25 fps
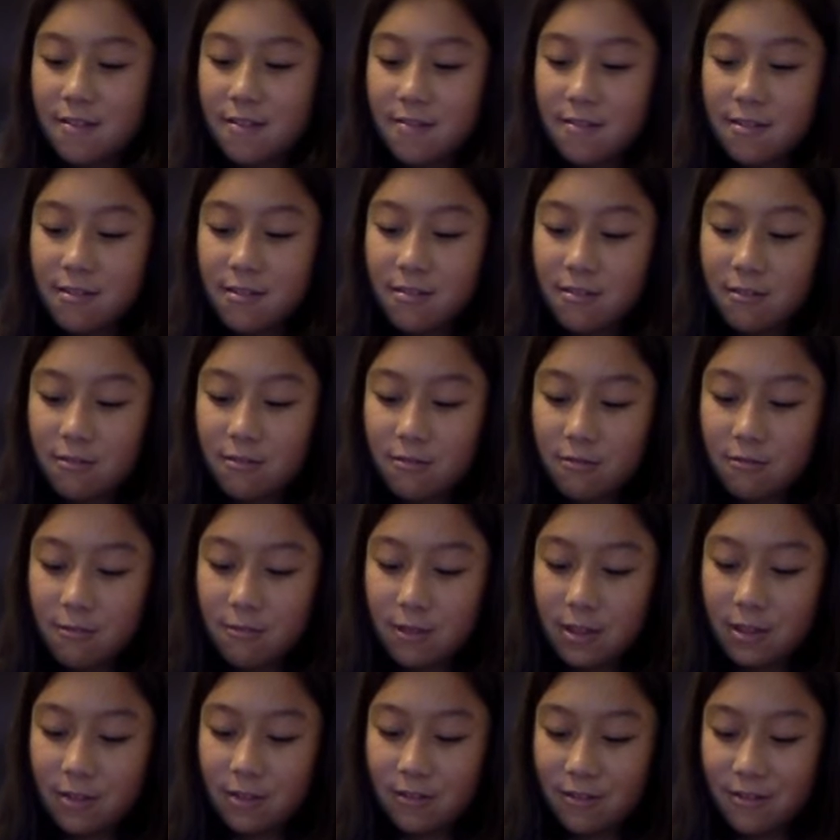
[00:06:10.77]
This looks
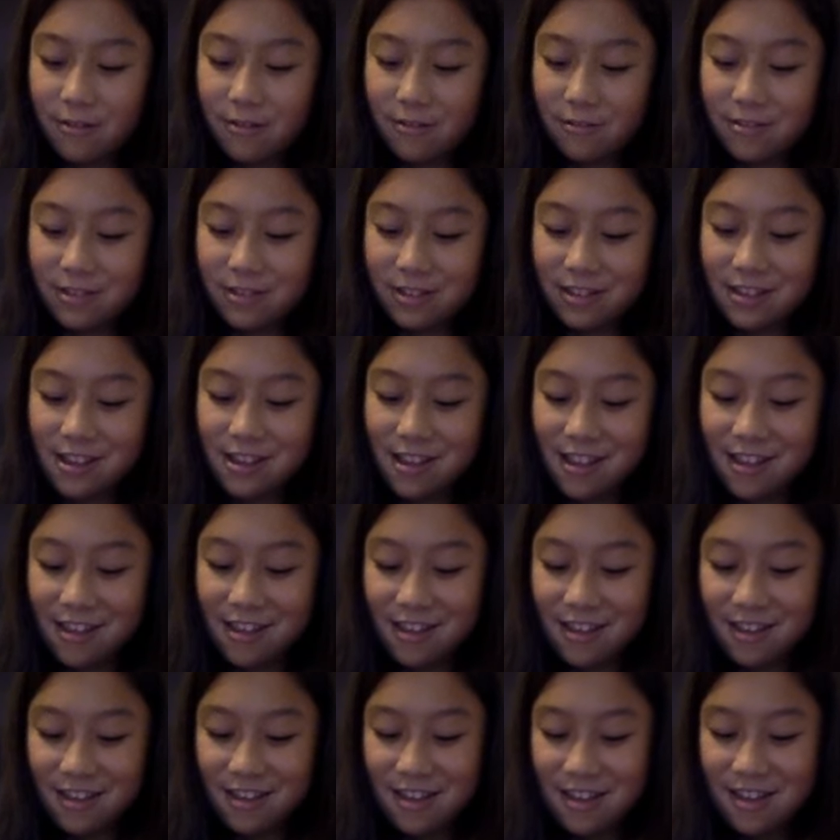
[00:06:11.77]
really gross.
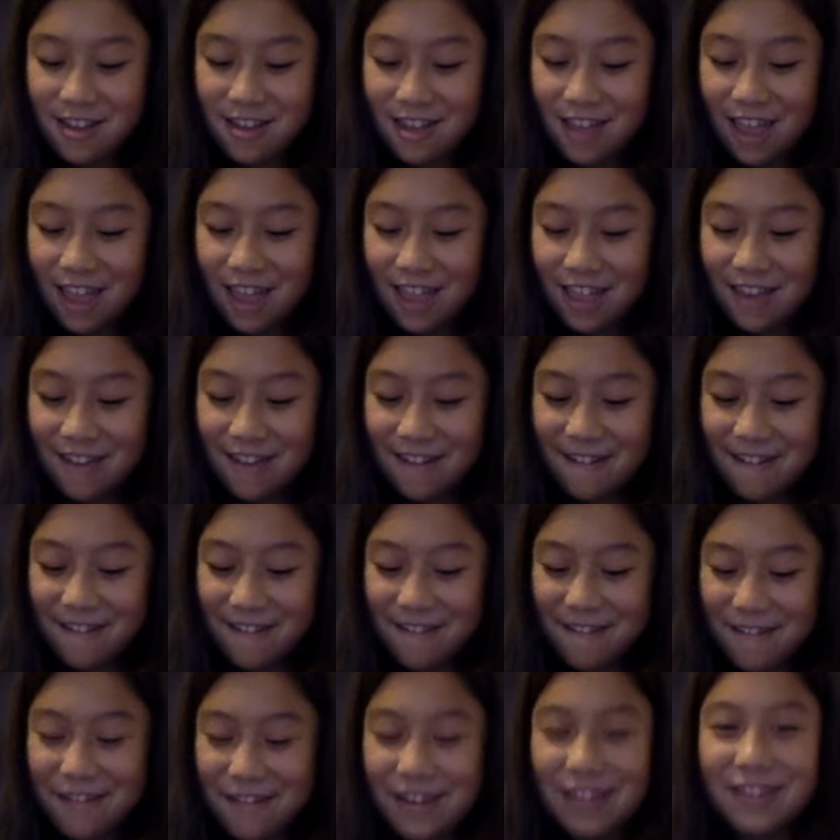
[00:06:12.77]

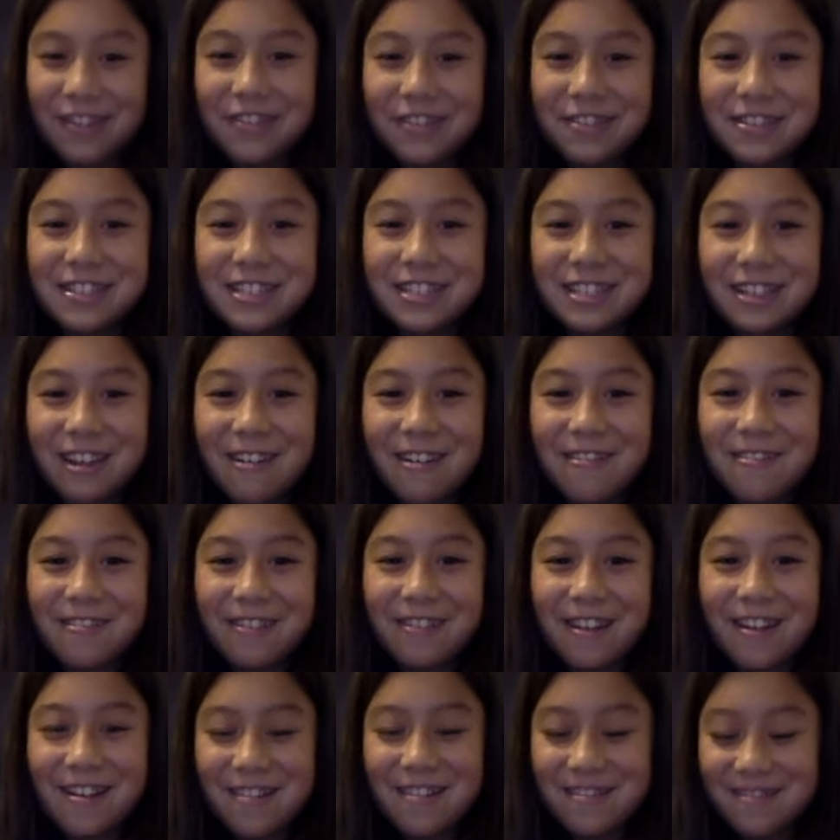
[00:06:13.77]
Ew, it looks so
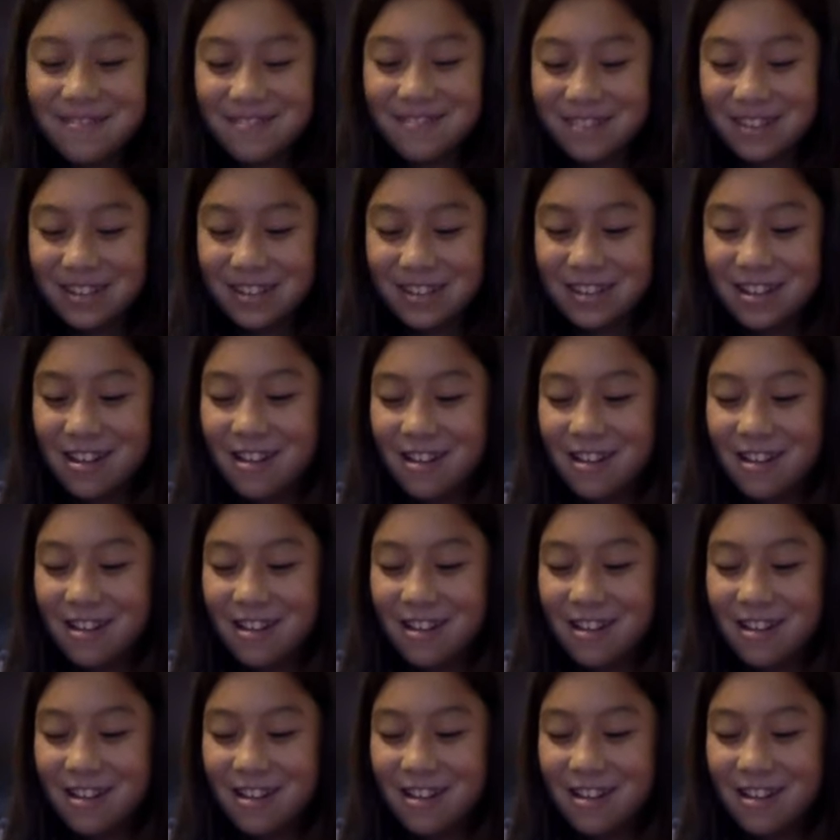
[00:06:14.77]
gross.